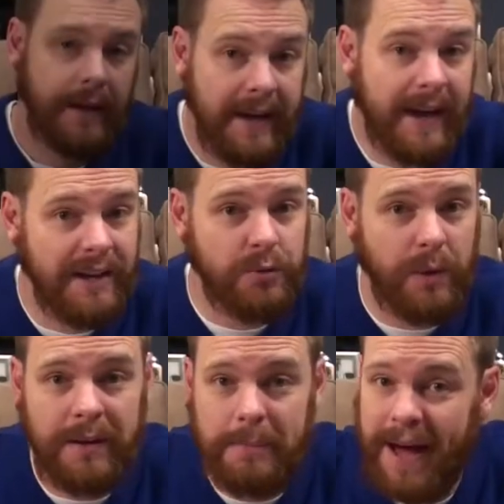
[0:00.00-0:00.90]
Hey guys,
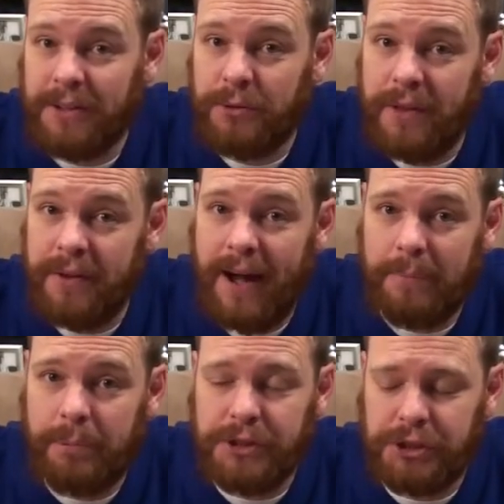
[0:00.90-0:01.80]
welcome back to another
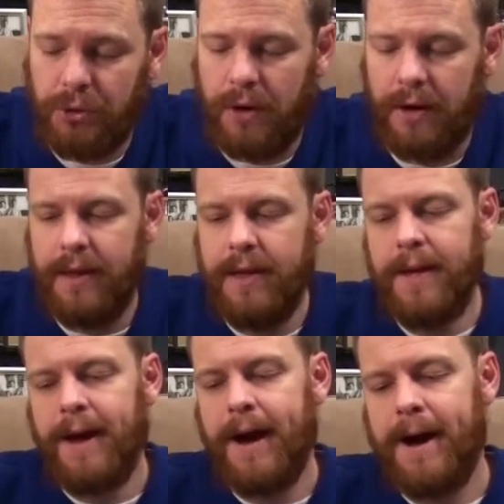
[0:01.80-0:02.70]
Hopry Short.
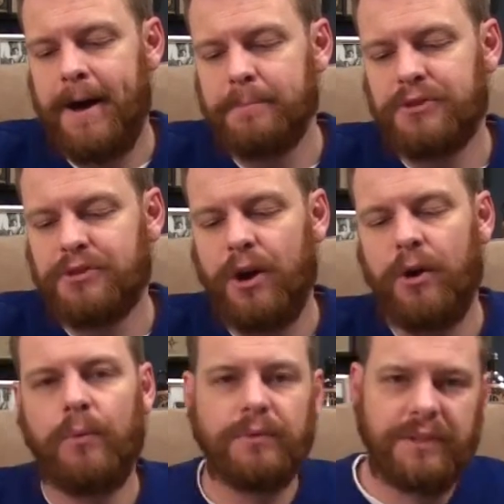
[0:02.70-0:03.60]
Um,
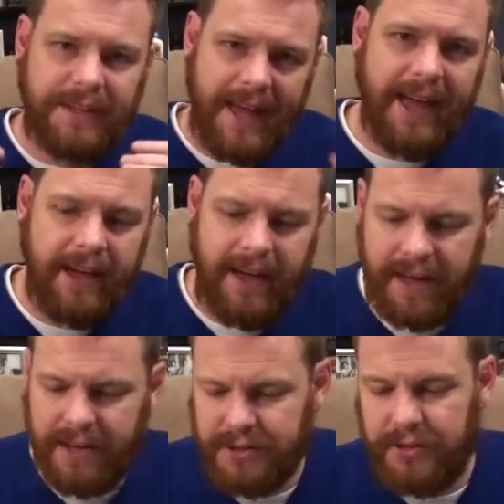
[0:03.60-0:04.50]
so today
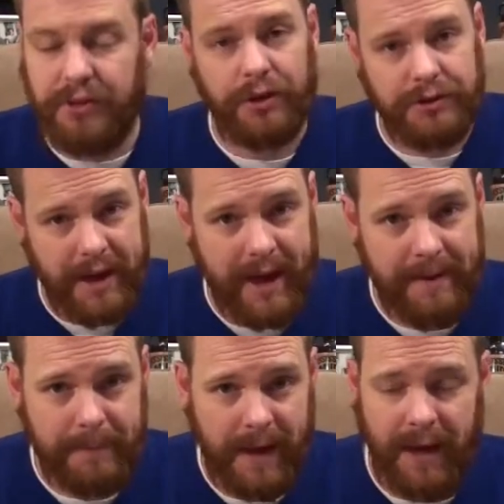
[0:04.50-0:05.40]
is
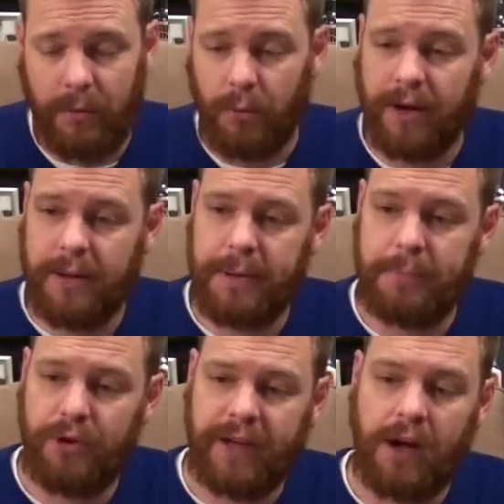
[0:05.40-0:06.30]
Thursday and we're going to be
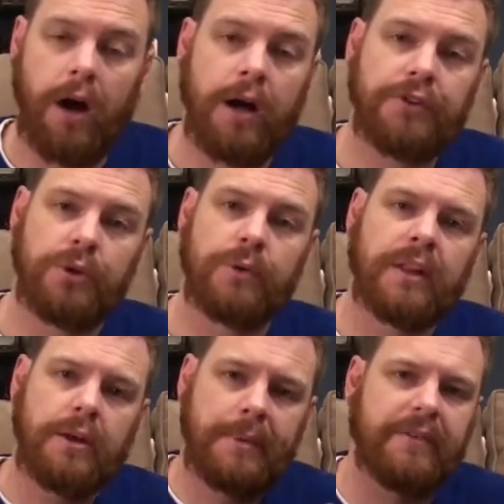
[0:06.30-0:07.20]
moving on to a
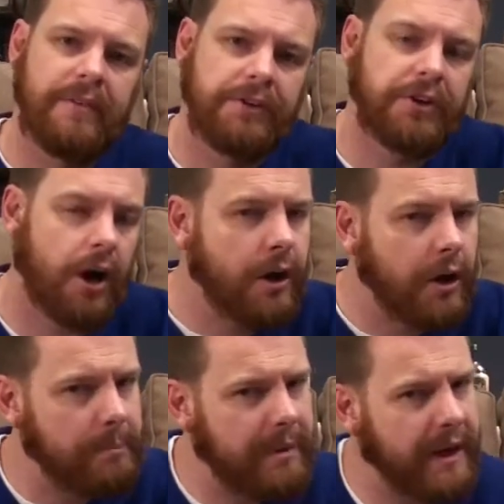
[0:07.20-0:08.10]
little bit of a
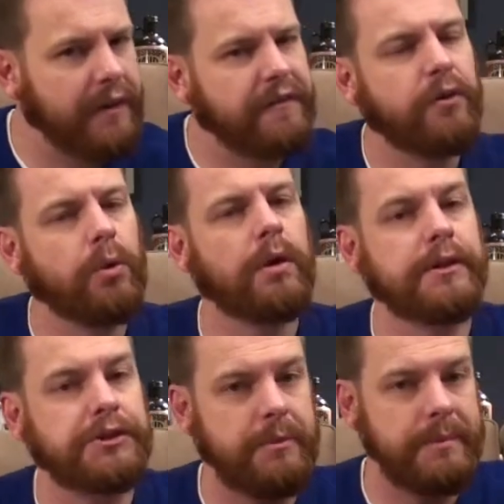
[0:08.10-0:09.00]
darker beer for
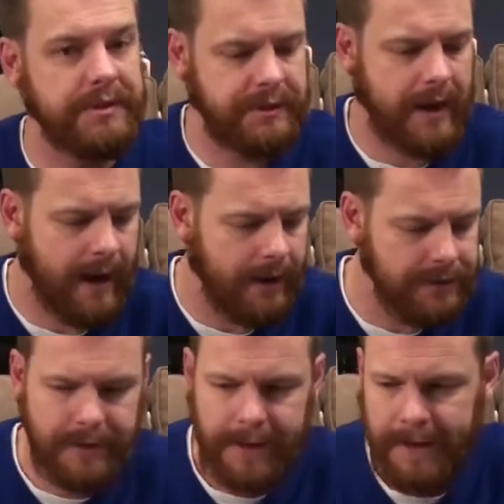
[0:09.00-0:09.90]
the German
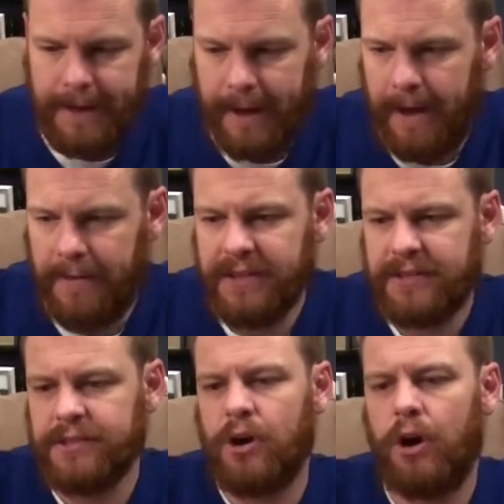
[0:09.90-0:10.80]
styles. Uh,
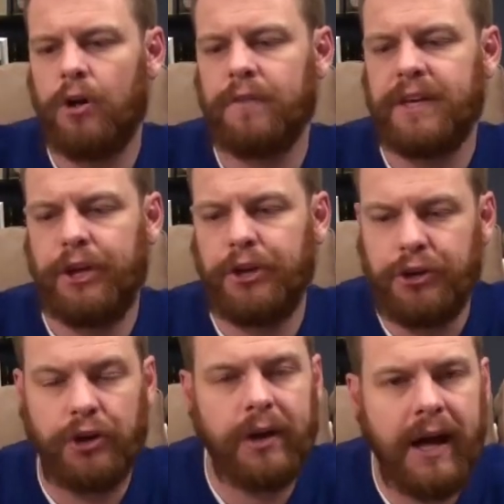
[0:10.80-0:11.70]
this is called the
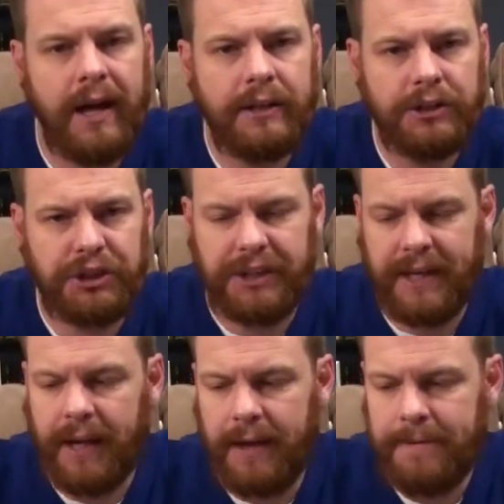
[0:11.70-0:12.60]
Uerige
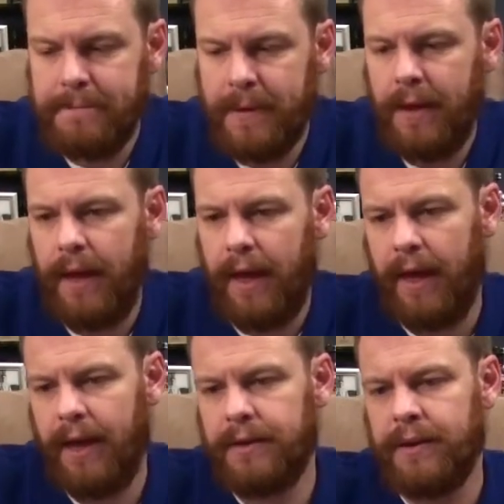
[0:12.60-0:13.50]
Sticke
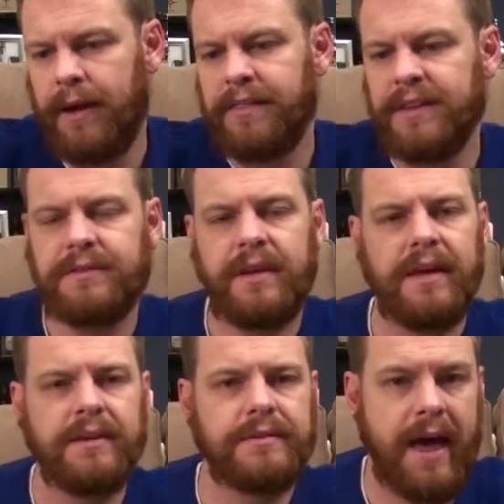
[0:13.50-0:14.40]
and uh, this
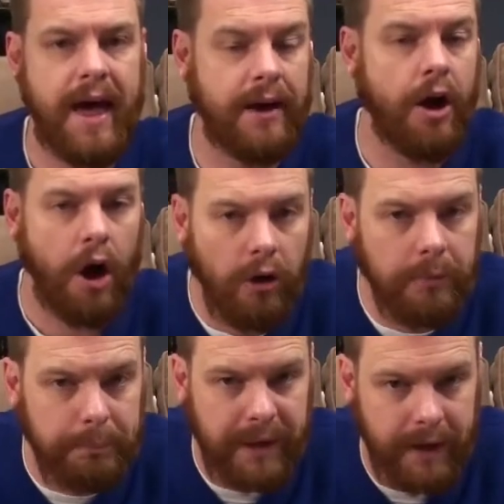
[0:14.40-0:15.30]
is an
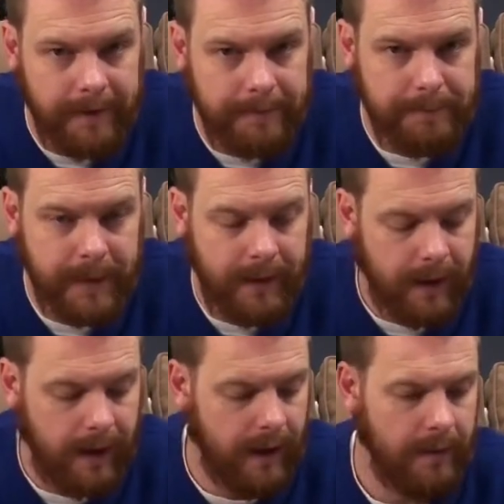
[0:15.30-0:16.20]
alt beer
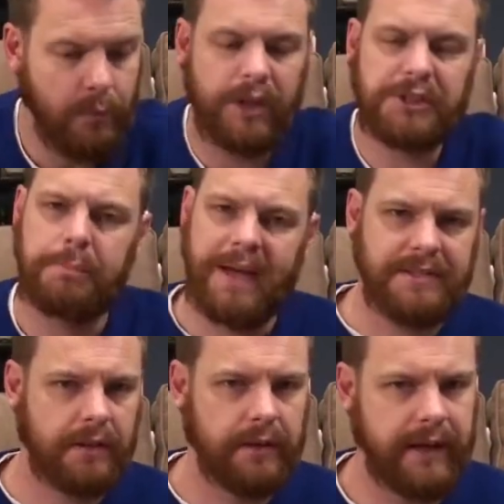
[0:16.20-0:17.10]
um, which
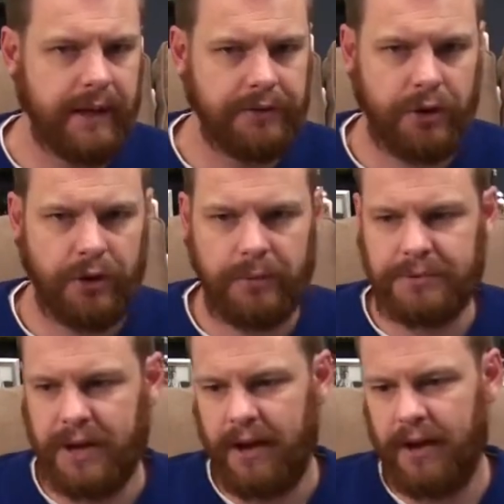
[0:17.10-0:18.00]
basically in
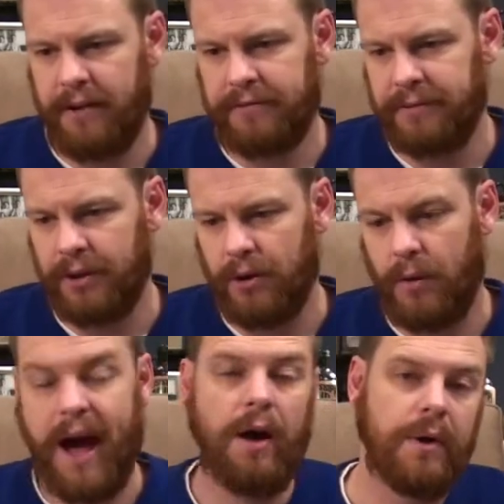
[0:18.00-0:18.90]
terms of you
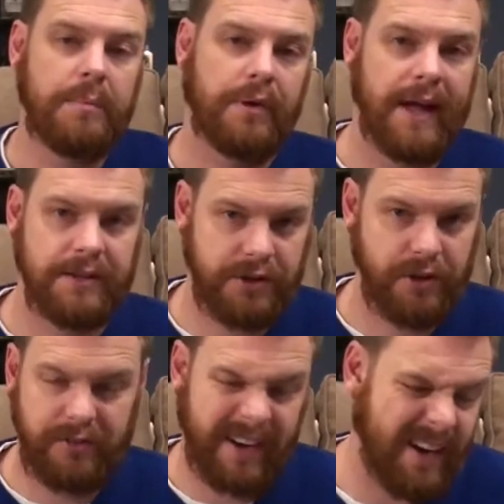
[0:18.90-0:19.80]
know how we pronounce it
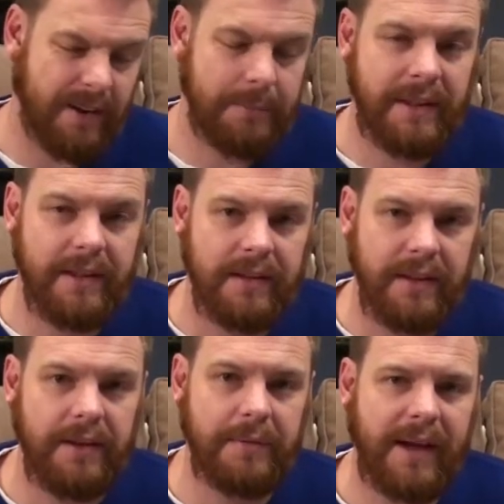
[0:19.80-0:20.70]
over here it'd be the
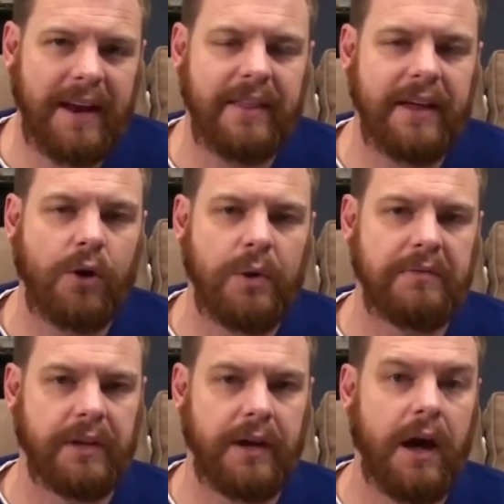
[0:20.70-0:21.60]
it'd kind of the
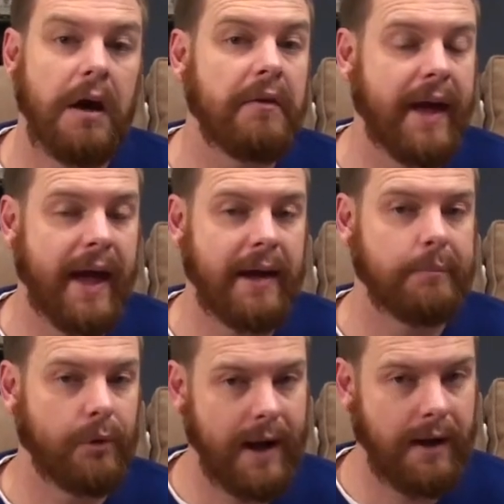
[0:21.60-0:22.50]
equivalent of a
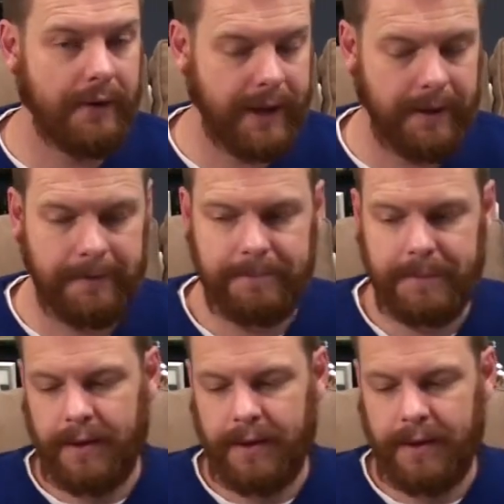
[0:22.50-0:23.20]
brown ale.